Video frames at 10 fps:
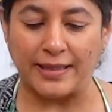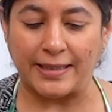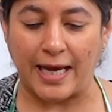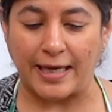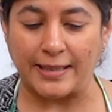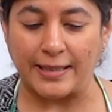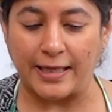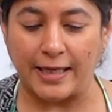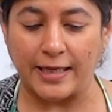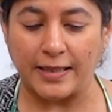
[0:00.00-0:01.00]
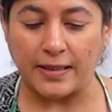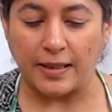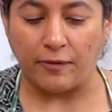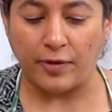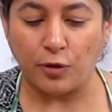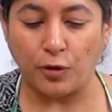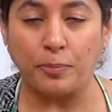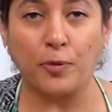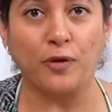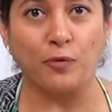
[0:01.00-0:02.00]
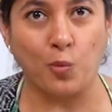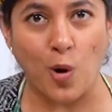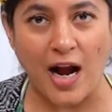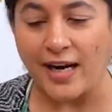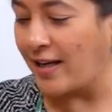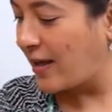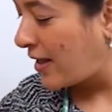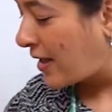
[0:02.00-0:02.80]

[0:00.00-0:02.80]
slices, we're going to put one